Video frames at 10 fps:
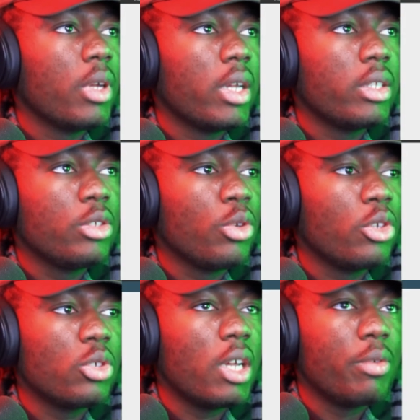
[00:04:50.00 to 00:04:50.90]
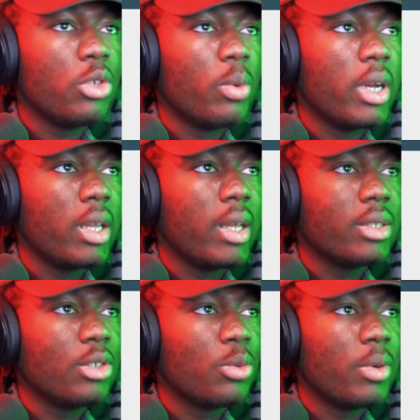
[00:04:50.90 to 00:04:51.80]
this one doesn't have a UI. That's
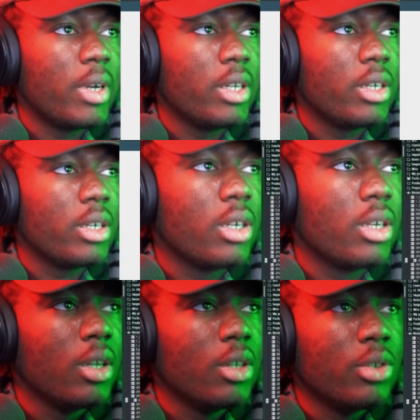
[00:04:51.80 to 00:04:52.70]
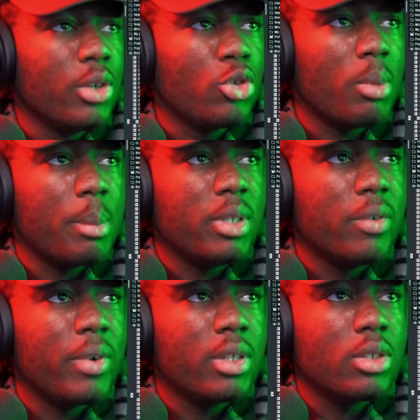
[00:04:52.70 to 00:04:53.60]
this one right here. So this one might be
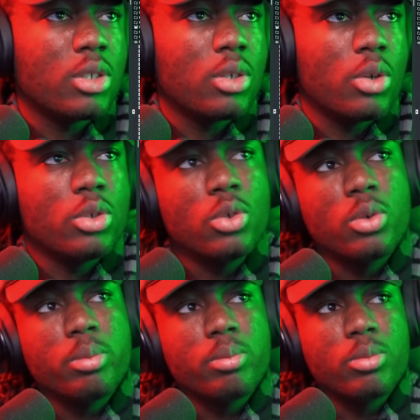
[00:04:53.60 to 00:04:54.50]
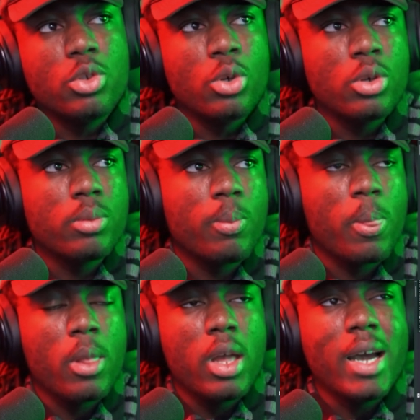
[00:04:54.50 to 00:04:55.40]
different on your DAW.
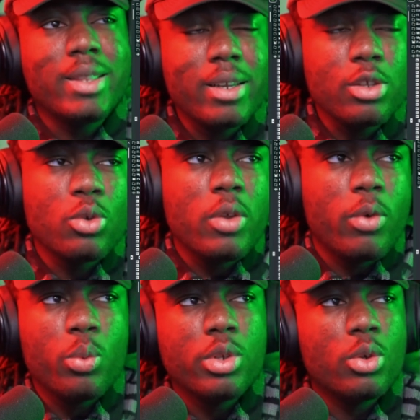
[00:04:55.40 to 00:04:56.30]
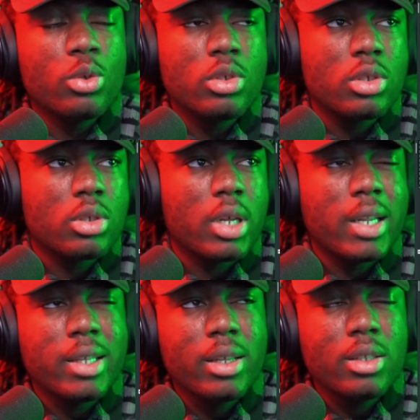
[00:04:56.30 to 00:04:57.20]
I think this is only for Windows, and I
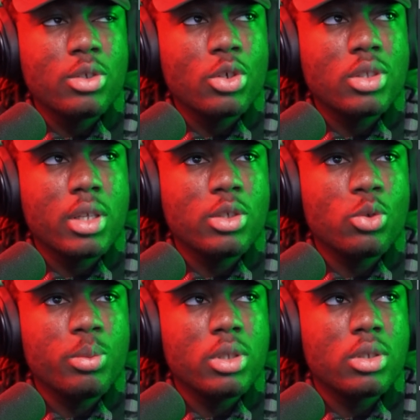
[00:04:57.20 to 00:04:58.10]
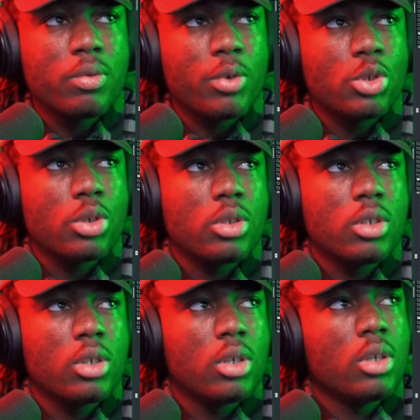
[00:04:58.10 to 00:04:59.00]
think this is just 32-bit version,
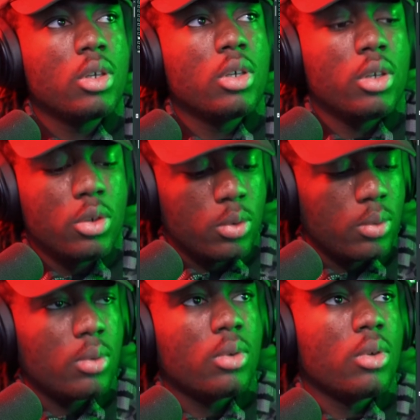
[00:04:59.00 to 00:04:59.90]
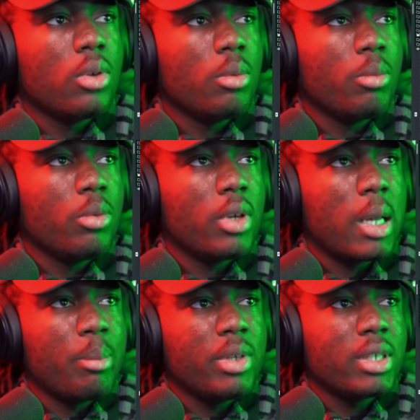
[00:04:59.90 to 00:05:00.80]
you know. We
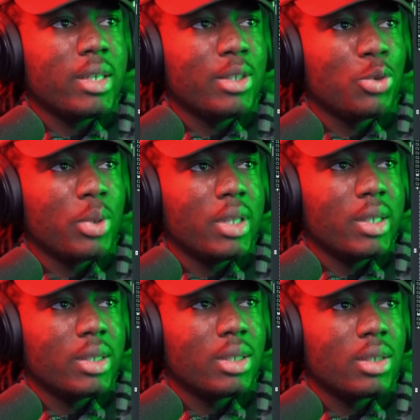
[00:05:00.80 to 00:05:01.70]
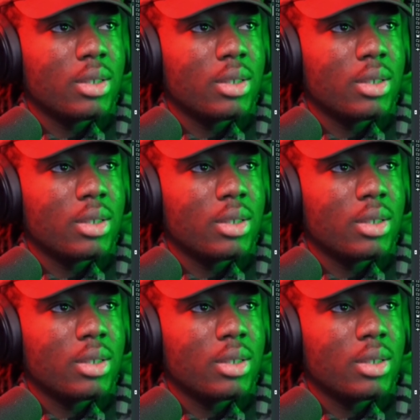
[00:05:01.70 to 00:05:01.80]
can basically tweak this